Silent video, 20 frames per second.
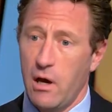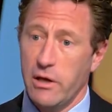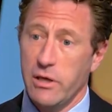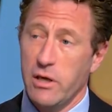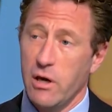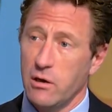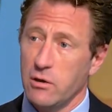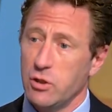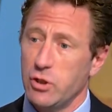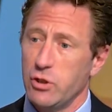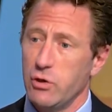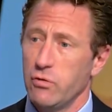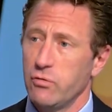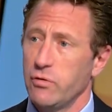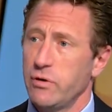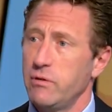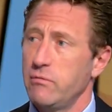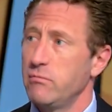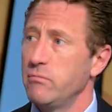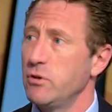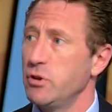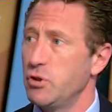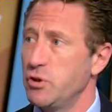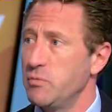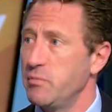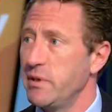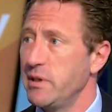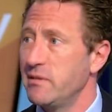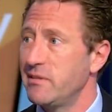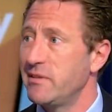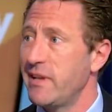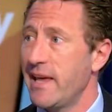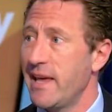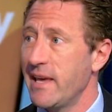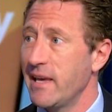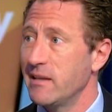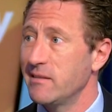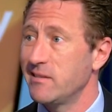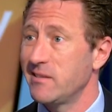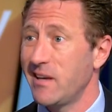young children, you should be
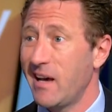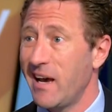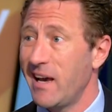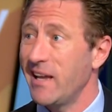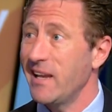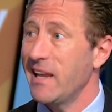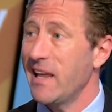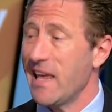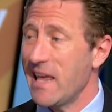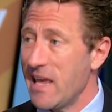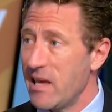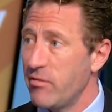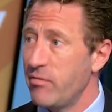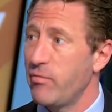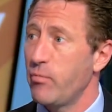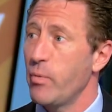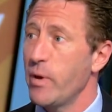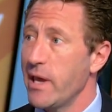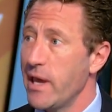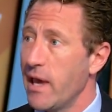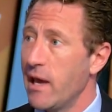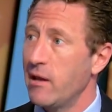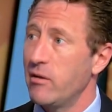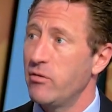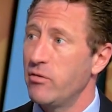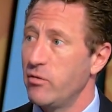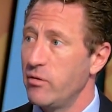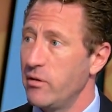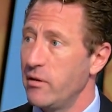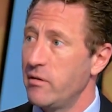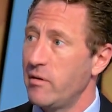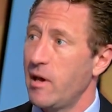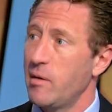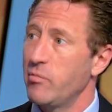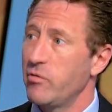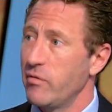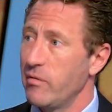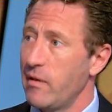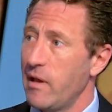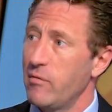staying inside if we get to the
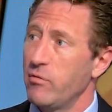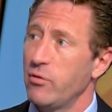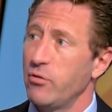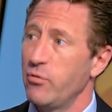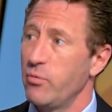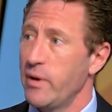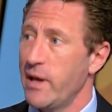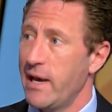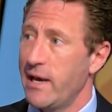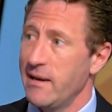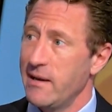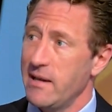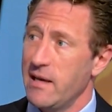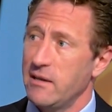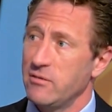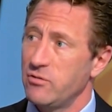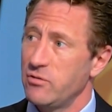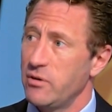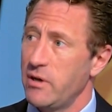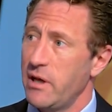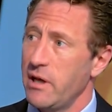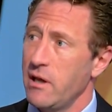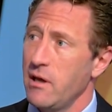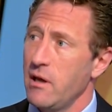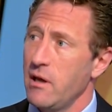types of levels we had yesterday.